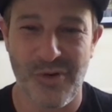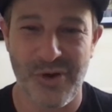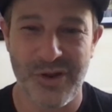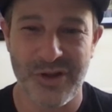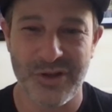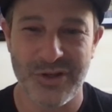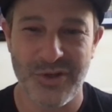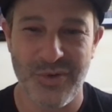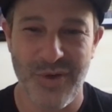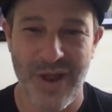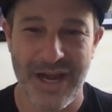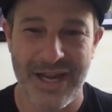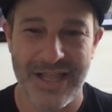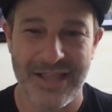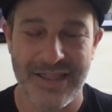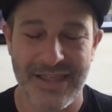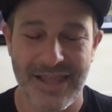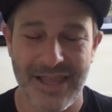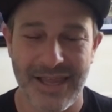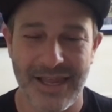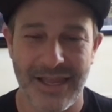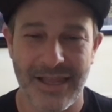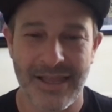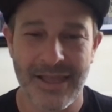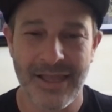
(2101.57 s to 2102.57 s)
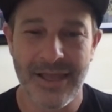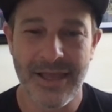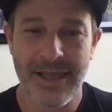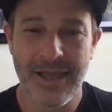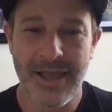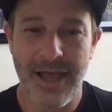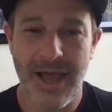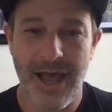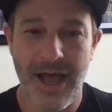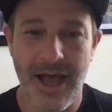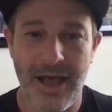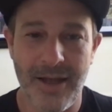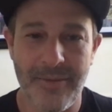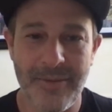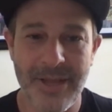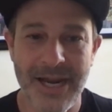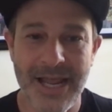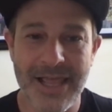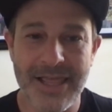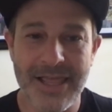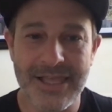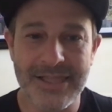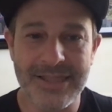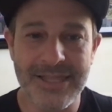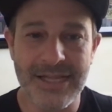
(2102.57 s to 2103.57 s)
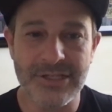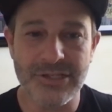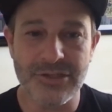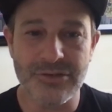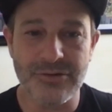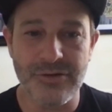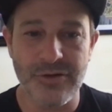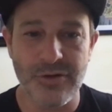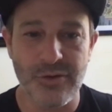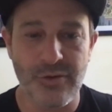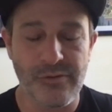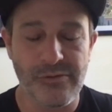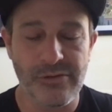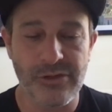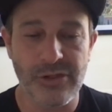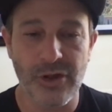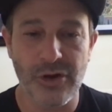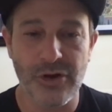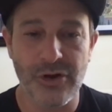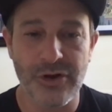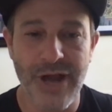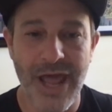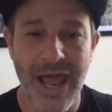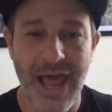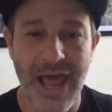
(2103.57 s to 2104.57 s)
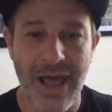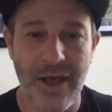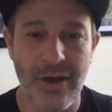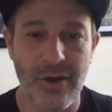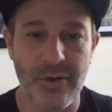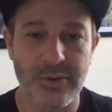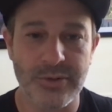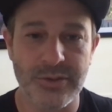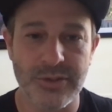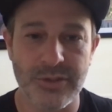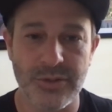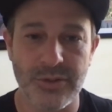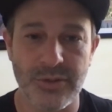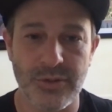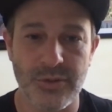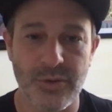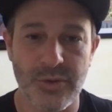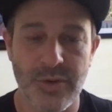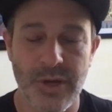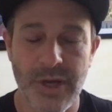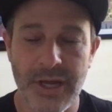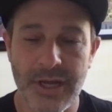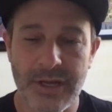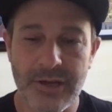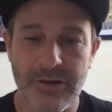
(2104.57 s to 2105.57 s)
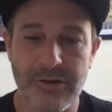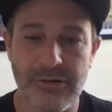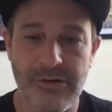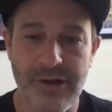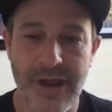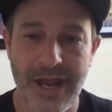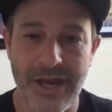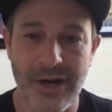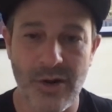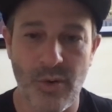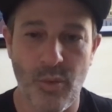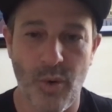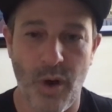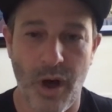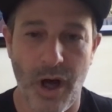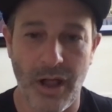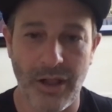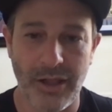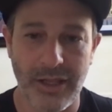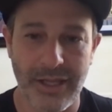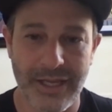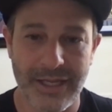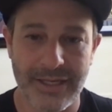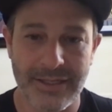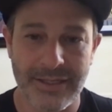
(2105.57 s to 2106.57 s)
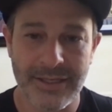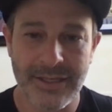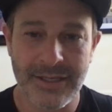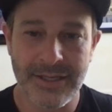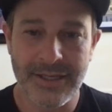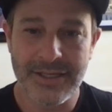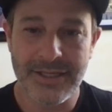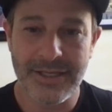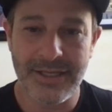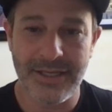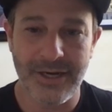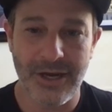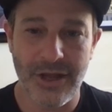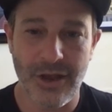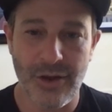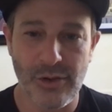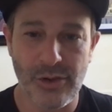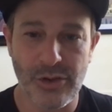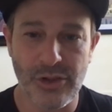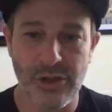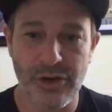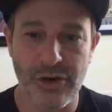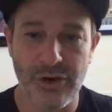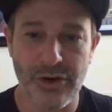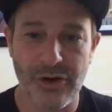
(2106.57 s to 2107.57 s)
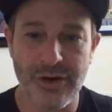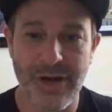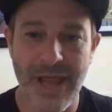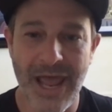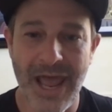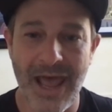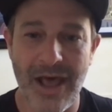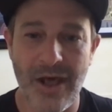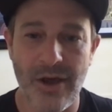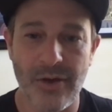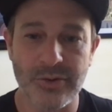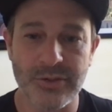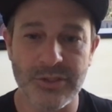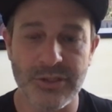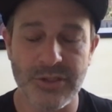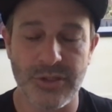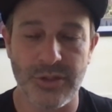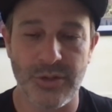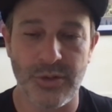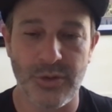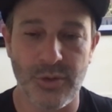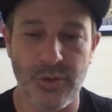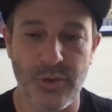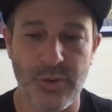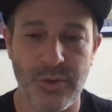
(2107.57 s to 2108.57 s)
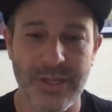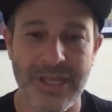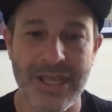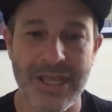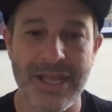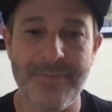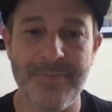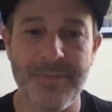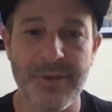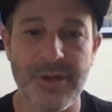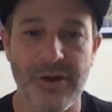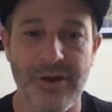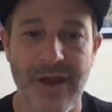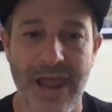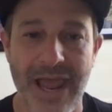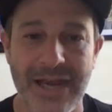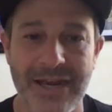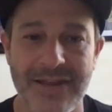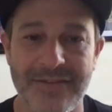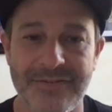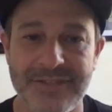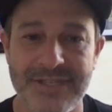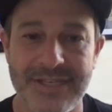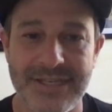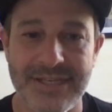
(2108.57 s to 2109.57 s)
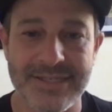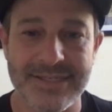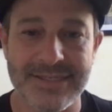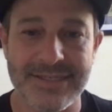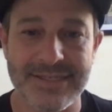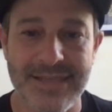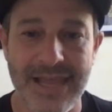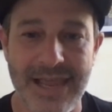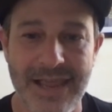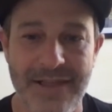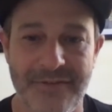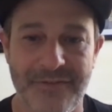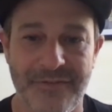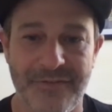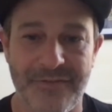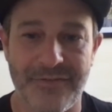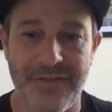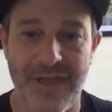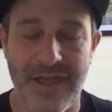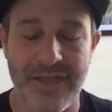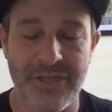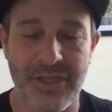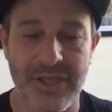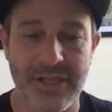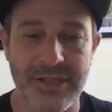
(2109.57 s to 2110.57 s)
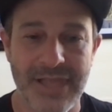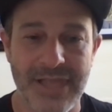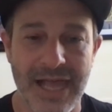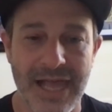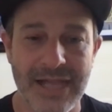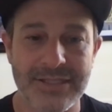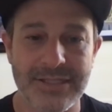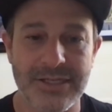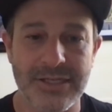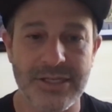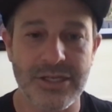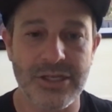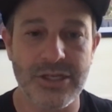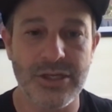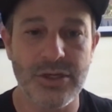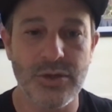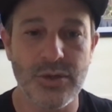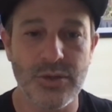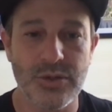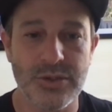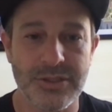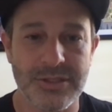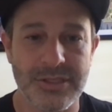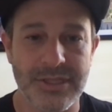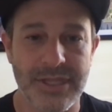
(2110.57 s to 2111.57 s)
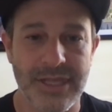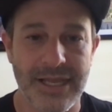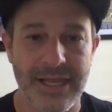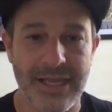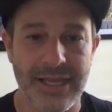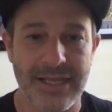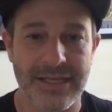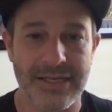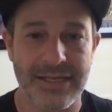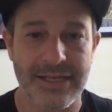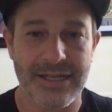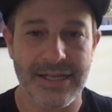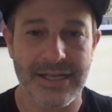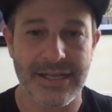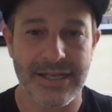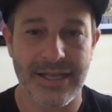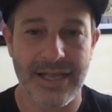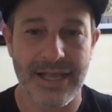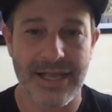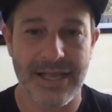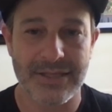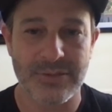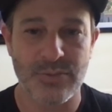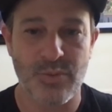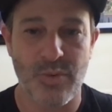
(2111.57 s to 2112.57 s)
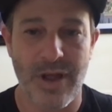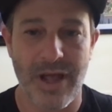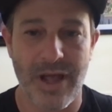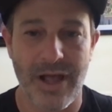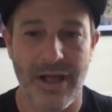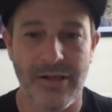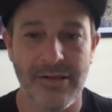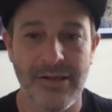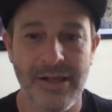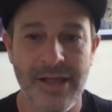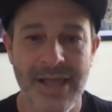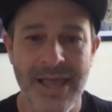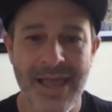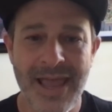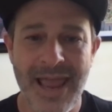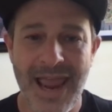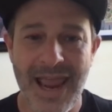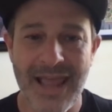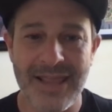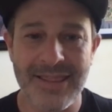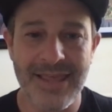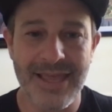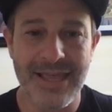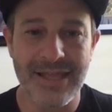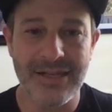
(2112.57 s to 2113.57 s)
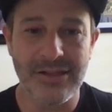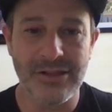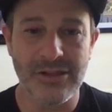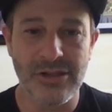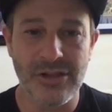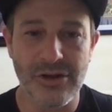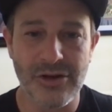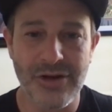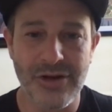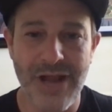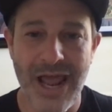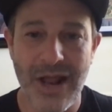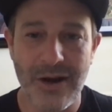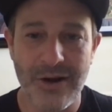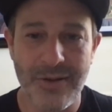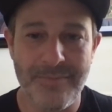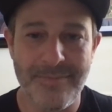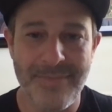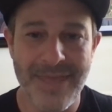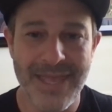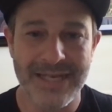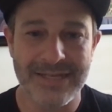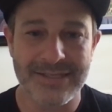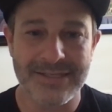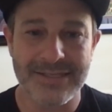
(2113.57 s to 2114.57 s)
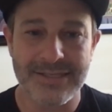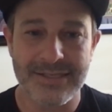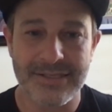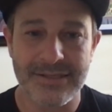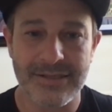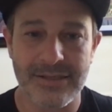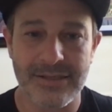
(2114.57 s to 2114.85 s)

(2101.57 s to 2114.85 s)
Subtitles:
you do anything. And I think that's true. Learn how to create a wallet, learn how to keep your NFTs safe. I think that's a huge thing as well. And then learn how to mint